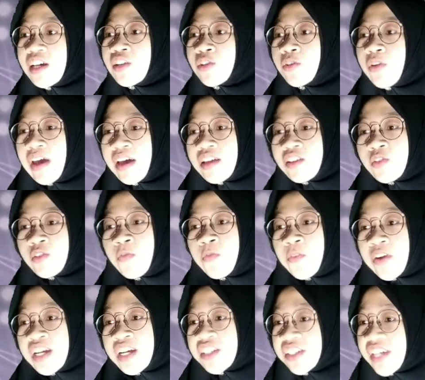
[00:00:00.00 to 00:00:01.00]
To add two
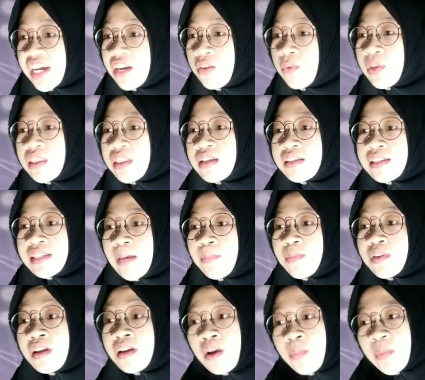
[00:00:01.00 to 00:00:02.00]
fractions with the
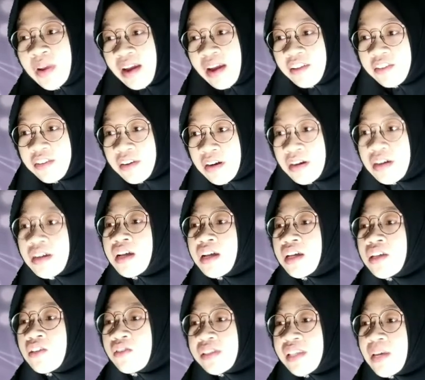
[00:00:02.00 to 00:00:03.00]
same denominator,
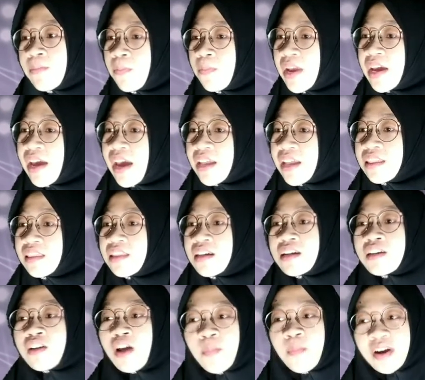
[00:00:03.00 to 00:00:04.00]
you simply add
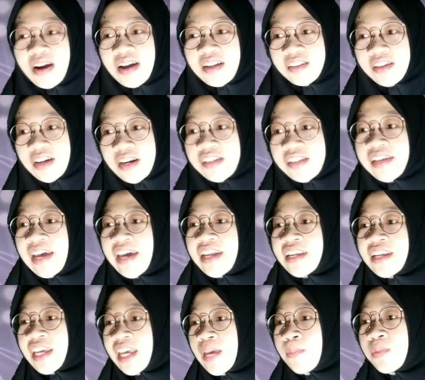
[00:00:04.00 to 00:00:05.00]
the numerators
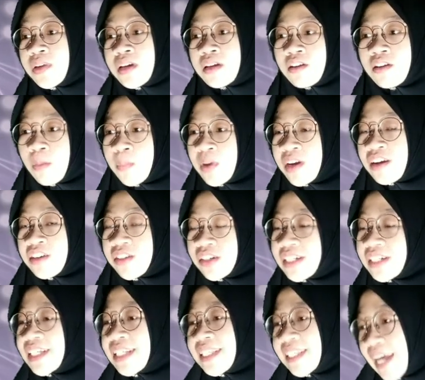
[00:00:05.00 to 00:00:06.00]
and keep the denominator
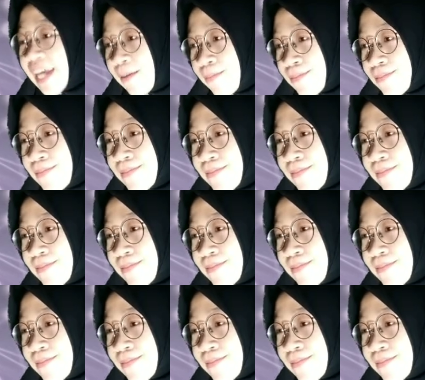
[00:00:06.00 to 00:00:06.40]
the same.